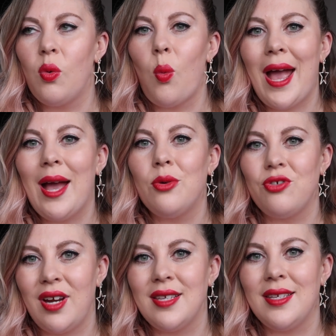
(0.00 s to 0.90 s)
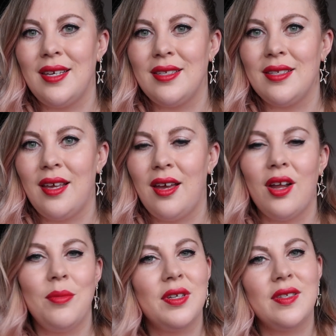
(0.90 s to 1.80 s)
wow dresses,
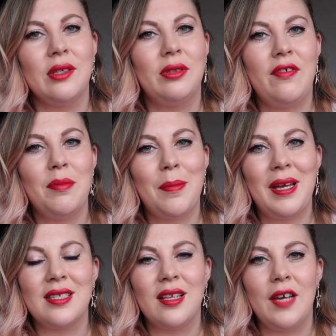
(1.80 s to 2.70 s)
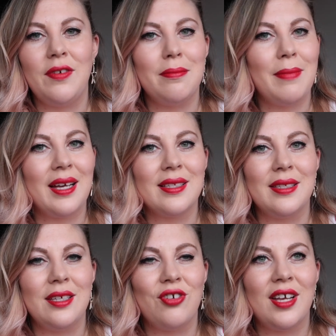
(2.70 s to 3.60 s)
and I'm just still living my best life in
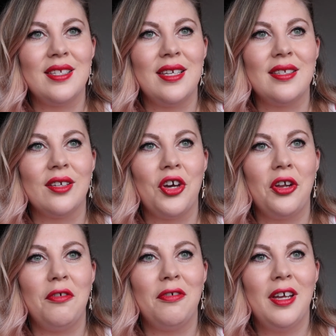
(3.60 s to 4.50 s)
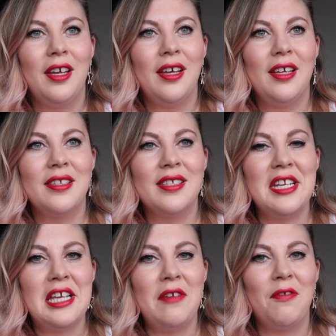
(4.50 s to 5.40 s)
maxi dresses and kind of
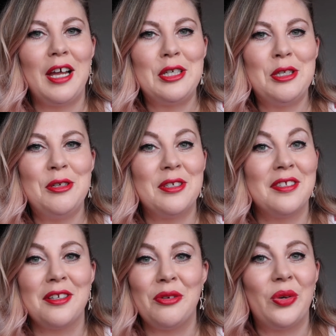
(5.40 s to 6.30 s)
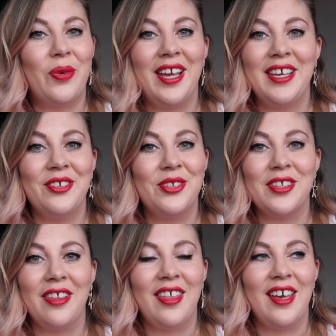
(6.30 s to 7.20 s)
sneaky flat shoes because I don't want to wear
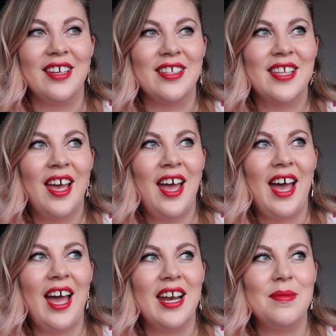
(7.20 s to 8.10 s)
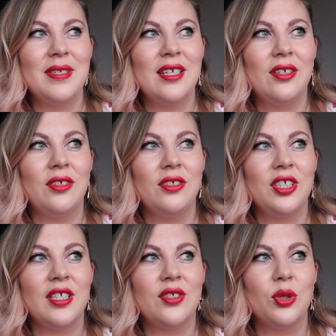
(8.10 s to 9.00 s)
heels at things, and I'm still
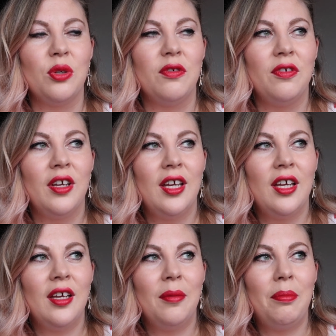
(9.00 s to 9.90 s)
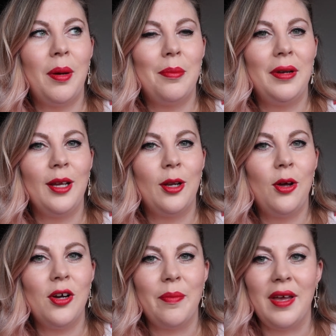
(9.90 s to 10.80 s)
just sort of bumbling
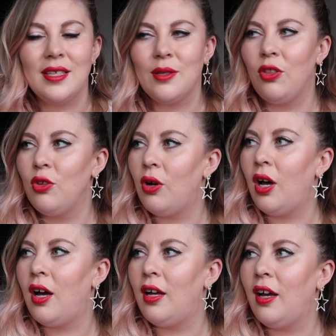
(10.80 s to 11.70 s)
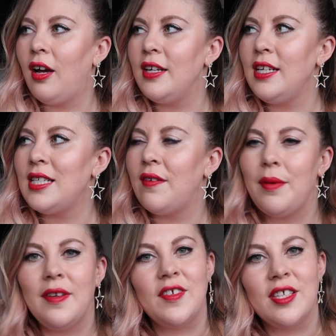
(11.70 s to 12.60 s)
along a bit. So I thought, oh, I need to
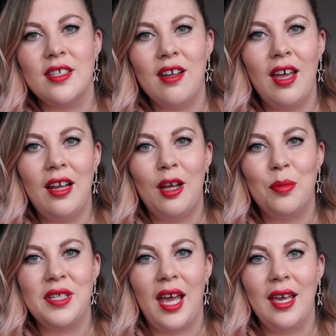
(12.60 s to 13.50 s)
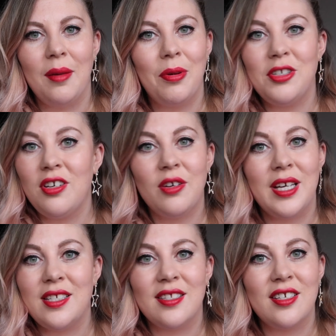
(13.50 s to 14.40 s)
have a bit of a style update, but I don't know
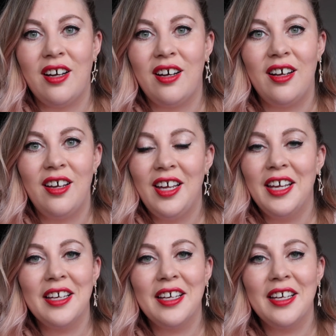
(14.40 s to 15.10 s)
where to start.